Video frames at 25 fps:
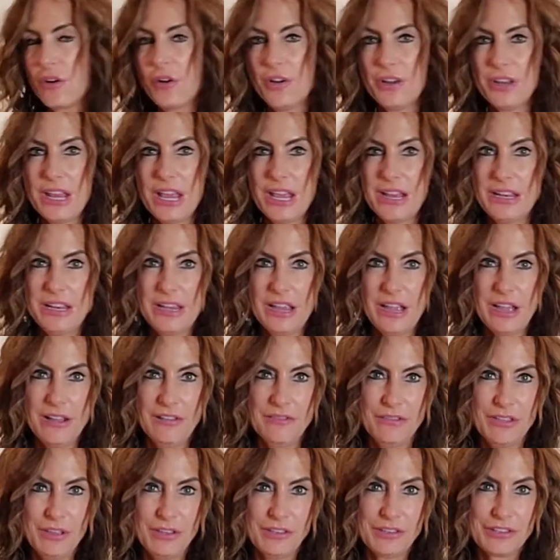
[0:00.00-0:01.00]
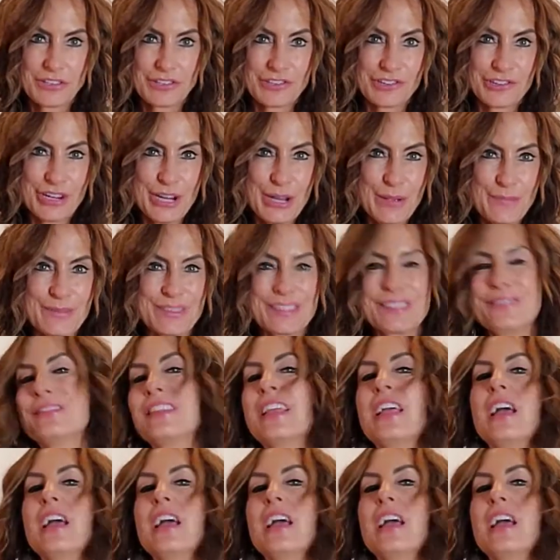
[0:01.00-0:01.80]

on any of those trips.